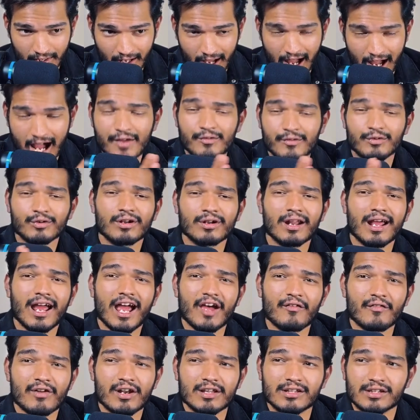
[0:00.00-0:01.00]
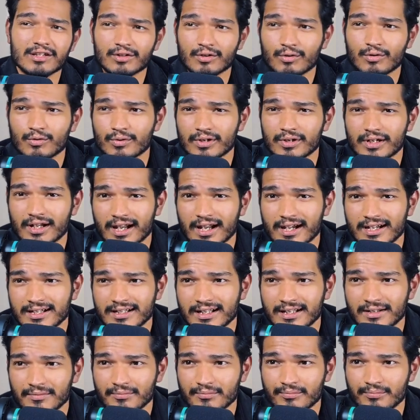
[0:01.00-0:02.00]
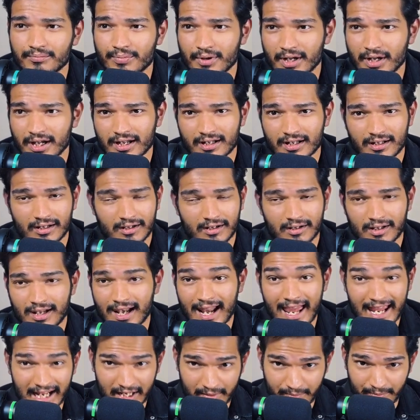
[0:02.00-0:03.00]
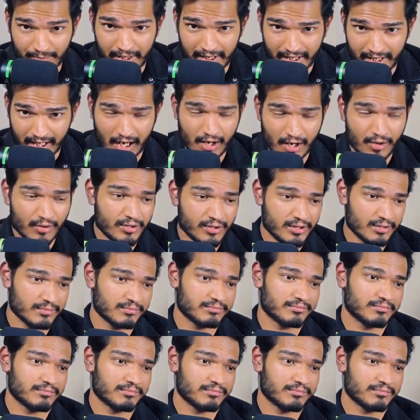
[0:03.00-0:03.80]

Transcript: Are we going to have another COVID-19 like breakout?